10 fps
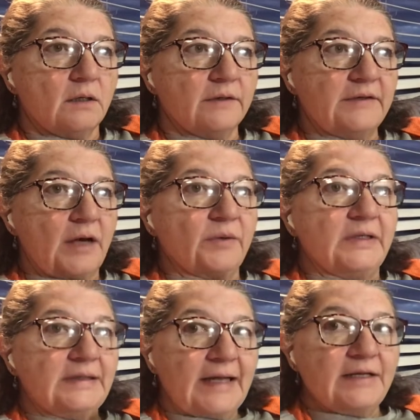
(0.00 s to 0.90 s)
that
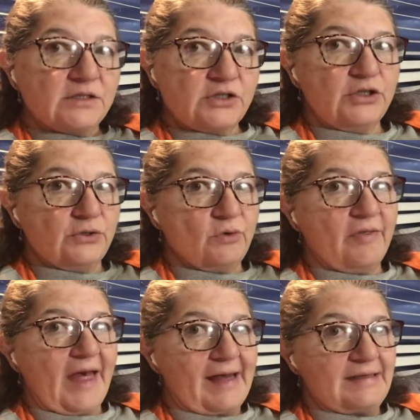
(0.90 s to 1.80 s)
relates to
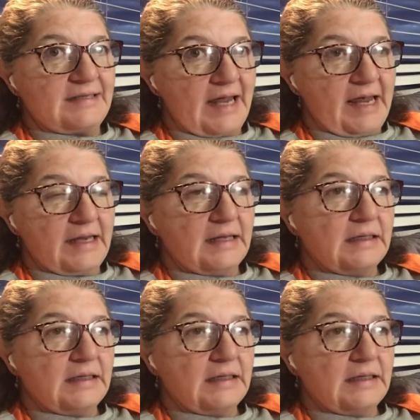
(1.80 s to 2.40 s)
that day.